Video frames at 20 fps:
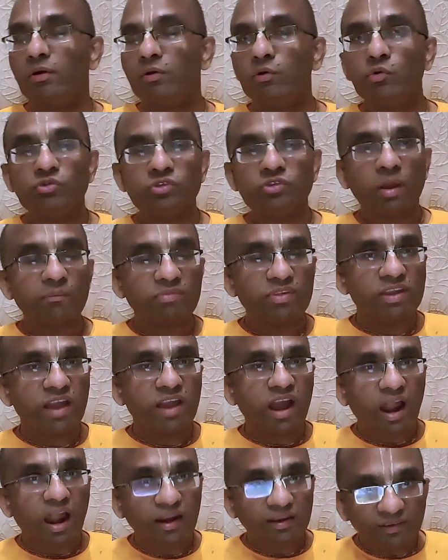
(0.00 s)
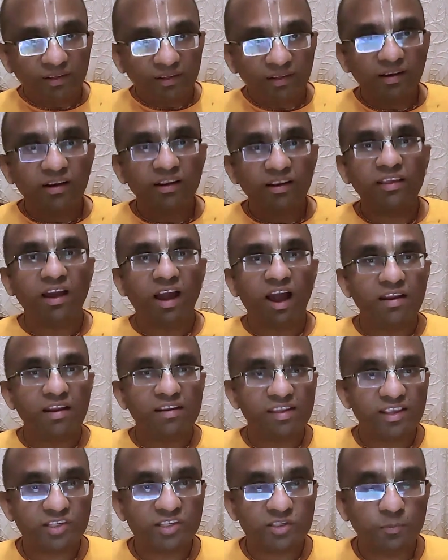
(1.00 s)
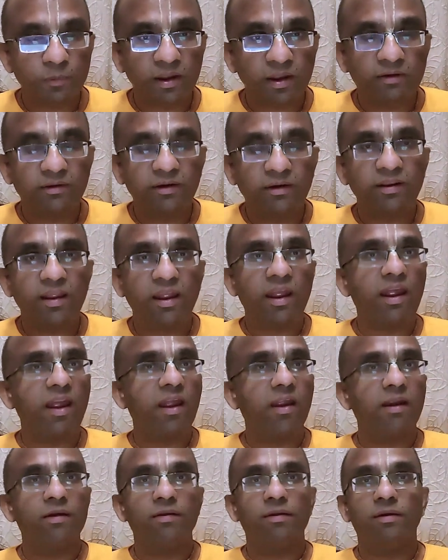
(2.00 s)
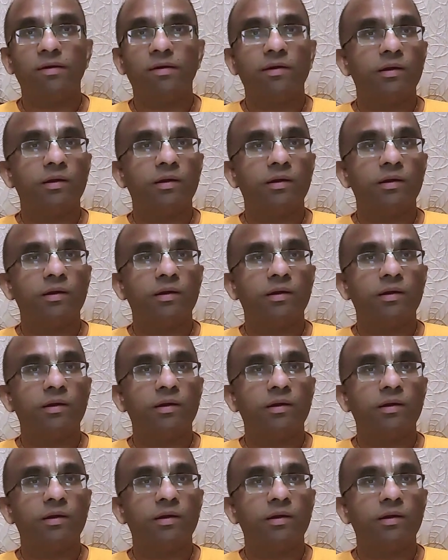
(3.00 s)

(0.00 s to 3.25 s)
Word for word: do something utterly unexpected and